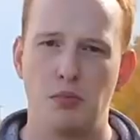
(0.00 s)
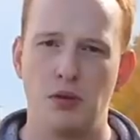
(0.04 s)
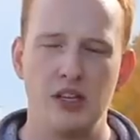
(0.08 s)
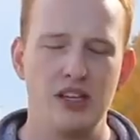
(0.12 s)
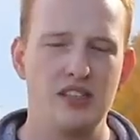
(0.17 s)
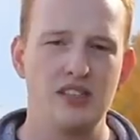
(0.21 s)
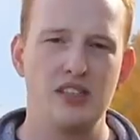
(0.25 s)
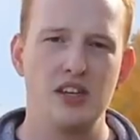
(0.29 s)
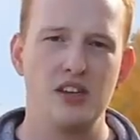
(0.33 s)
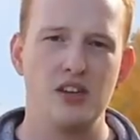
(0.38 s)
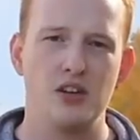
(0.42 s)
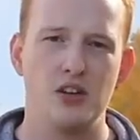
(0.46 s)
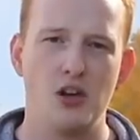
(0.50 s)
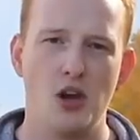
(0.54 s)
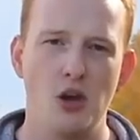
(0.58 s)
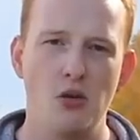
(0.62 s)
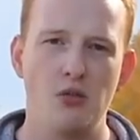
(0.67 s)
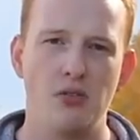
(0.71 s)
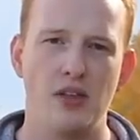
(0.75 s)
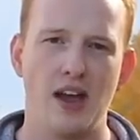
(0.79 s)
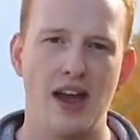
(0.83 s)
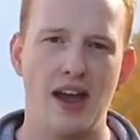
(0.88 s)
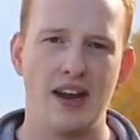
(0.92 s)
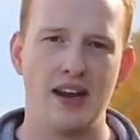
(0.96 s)
police didn't
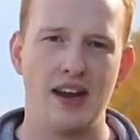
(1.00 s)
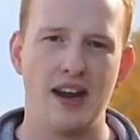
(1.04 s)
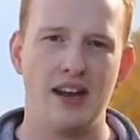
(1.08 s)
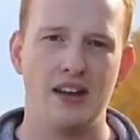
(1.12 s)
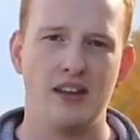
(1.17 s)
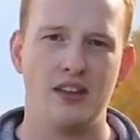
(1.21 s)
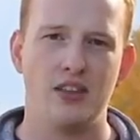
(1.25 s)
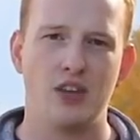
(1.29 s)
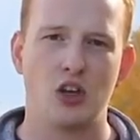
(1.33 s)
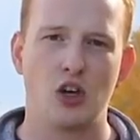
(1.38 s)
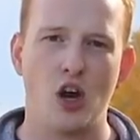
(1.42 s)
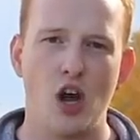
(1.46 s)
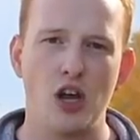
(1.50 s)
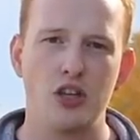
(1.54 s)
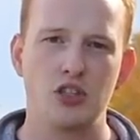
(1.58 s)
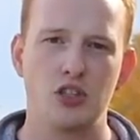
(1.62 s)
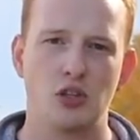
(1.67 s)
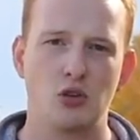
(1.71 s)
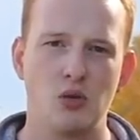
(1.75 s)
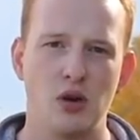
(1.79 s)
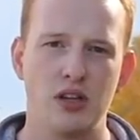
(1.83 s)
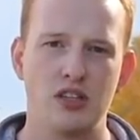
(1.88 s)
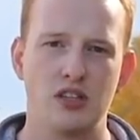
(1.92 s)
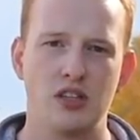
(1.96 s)
know that, and the
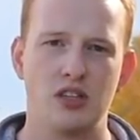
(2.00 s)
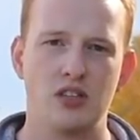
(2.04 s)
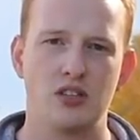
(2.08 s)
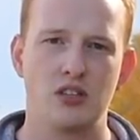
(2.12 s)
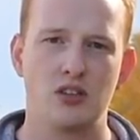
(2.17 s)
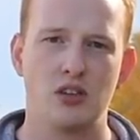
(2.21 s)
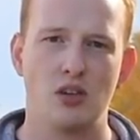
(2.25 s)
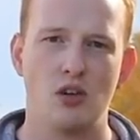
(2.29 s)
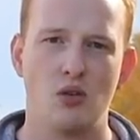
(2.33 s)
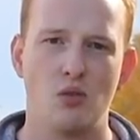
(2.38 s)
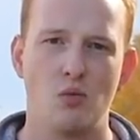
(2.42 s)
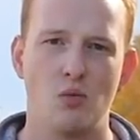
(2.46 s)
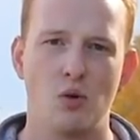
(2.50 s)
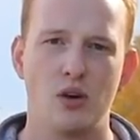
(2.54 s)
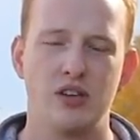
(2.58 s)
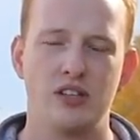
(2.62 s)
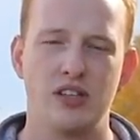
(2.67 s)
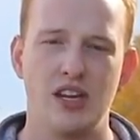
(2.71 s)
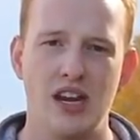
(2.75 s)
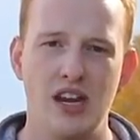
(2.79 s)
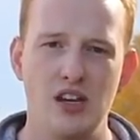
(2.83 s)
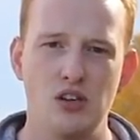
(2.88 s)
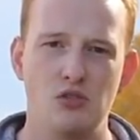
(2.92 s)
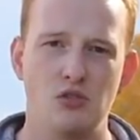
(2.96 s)
consequences were
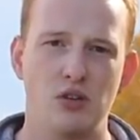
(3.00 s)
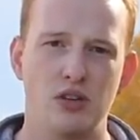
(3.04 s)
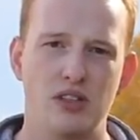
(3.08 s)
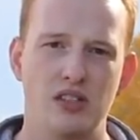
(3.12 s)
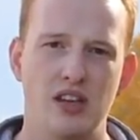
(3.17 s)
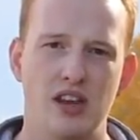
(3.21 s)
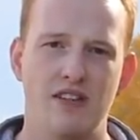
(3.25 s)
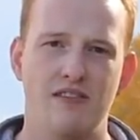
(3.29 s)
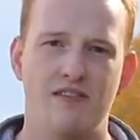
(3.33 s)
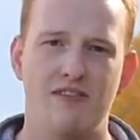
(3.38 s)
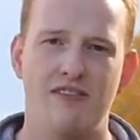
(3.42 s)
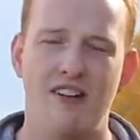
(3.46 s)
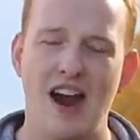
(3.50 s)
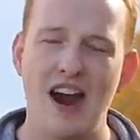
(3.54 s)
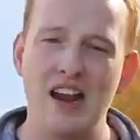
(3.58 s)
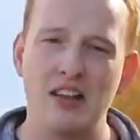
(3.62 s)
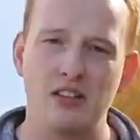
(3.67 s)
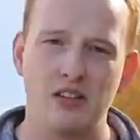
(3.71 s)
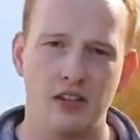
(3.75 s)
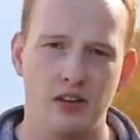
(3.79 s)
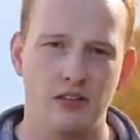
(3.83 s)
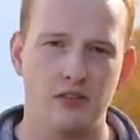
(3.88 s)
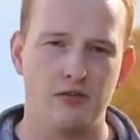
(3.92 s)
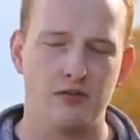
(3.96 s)
dangerous and
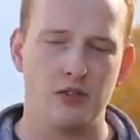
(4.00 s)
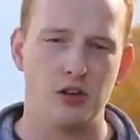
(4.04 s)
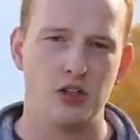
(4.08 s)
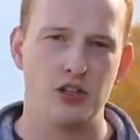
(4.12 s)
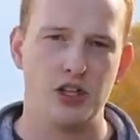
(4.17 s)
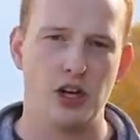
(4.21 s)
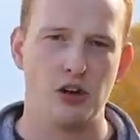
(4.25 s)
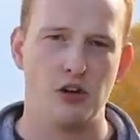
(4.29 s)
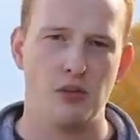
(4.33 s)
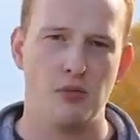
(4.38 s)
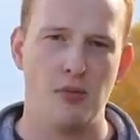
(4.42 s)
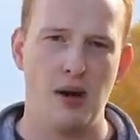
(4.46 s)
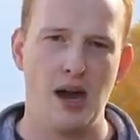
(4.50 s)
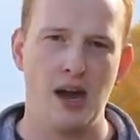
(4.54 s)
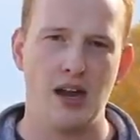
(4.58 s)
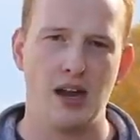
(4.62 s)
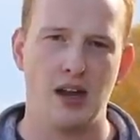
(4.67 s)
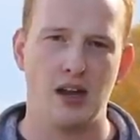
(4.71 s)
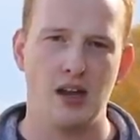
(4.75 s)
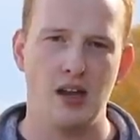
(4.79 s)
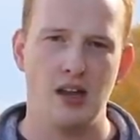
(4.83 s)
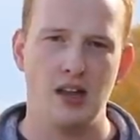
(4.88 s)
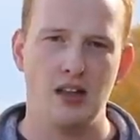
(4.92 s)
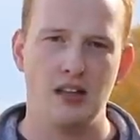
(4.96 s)
violent for
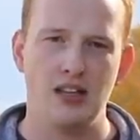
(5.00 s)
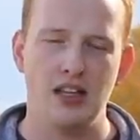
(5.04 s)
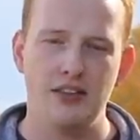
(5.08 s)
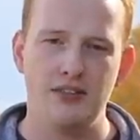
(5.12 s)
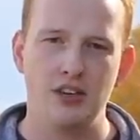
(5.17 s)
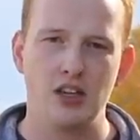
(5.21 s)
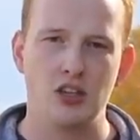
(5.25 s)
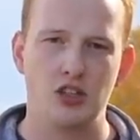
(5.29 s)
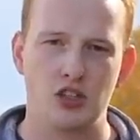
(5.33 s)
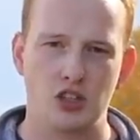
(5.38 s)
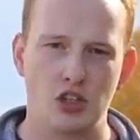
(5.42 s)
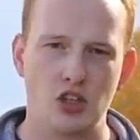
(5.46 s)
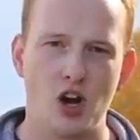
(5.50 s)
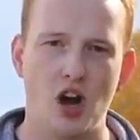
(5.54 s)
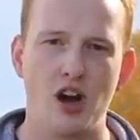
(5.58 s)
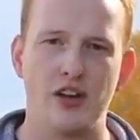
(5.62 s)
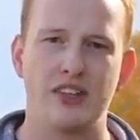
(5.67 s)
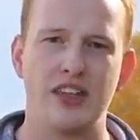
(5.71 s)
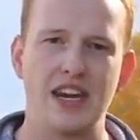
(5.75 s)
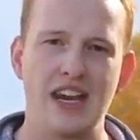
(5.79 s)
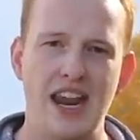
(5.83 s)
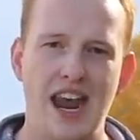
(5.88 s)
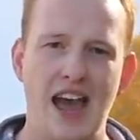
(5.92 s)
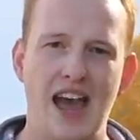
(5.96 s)
Jeremiah, leaving a scar
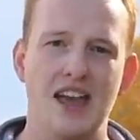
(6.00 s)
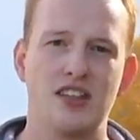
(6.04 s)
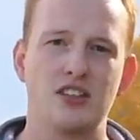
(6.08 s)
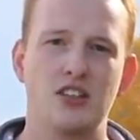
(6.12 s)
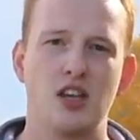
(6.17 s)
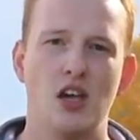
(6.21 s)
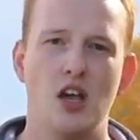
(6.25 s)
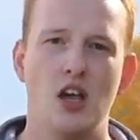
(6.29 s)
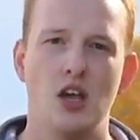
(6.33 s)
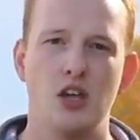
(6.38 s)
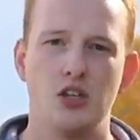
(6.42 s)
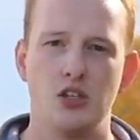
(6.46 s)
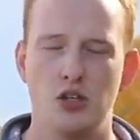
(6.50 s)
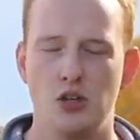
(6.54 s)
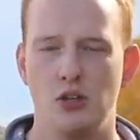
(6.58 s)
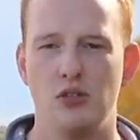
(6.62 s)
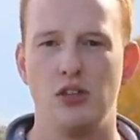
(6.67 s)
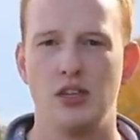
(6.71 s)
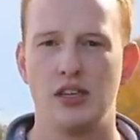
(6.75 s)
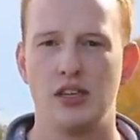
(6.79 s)
that he has to